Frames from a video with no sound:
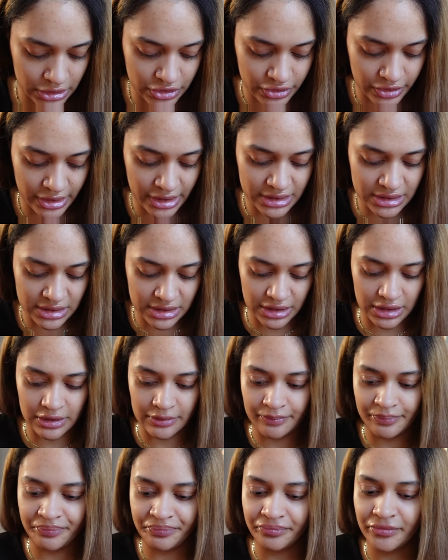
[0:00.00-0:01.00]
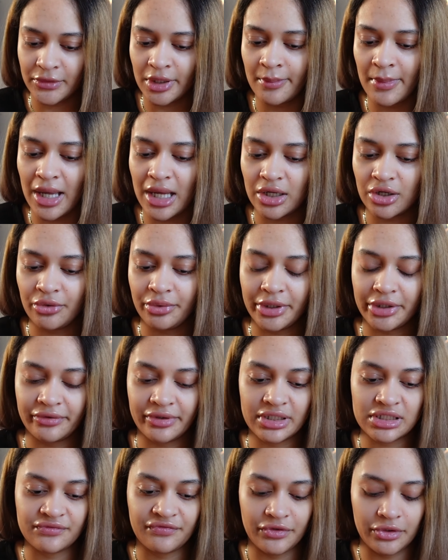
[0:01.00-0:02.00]
So let's see. My
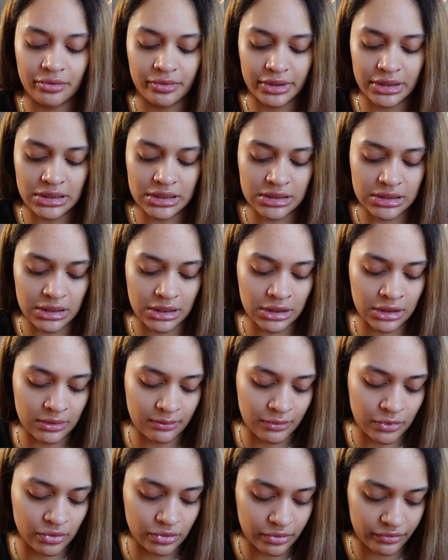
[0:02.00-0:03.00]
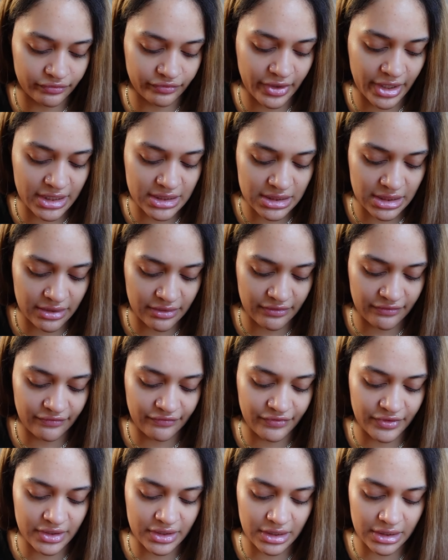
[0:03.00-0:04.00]
Aquarius viewers, Sun, Moon, Rising,
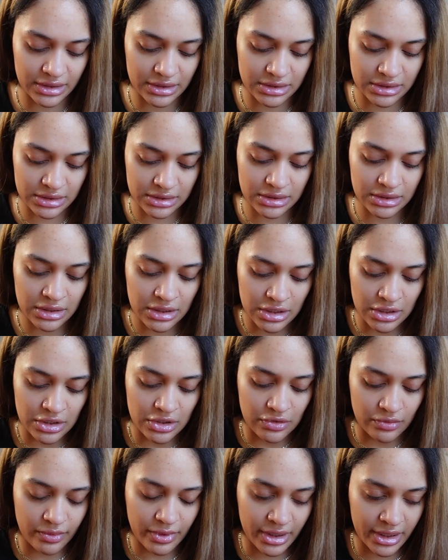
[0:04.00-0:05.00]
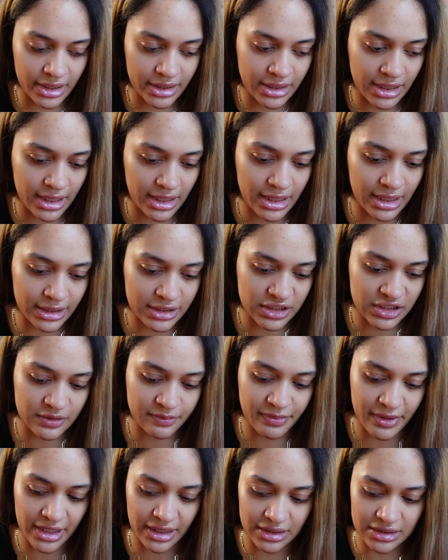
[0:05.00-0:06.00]
Venus. What can they
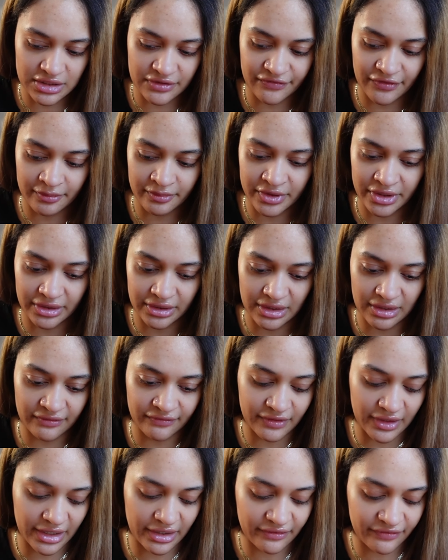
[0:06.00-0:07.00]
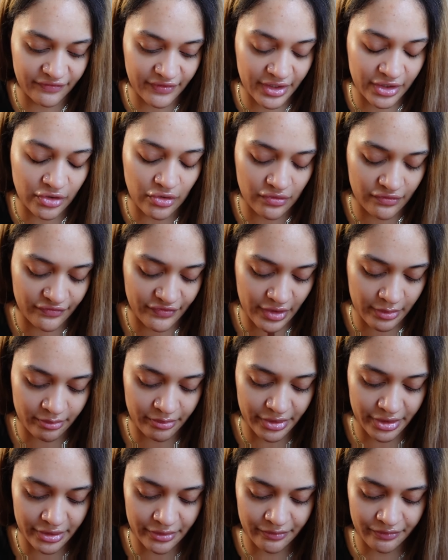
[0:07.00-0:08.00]
expect from their love life in
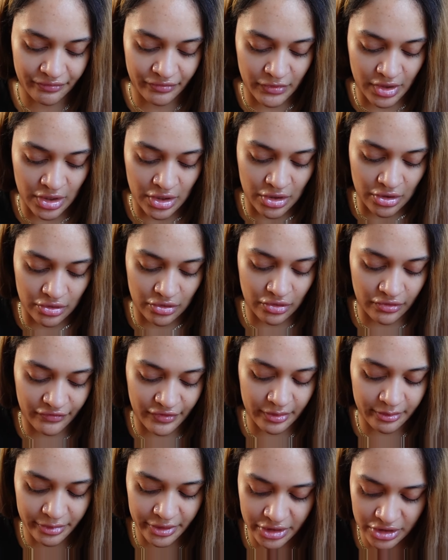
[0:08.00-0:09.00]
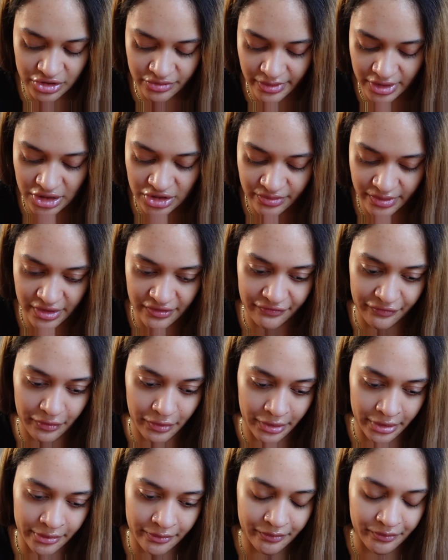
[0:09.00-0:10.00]
November? November
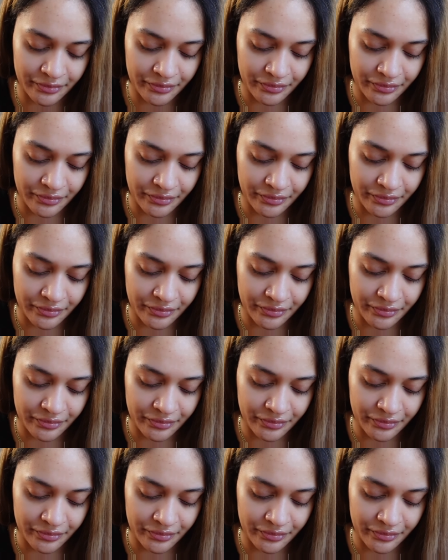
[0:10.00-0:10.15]
2024.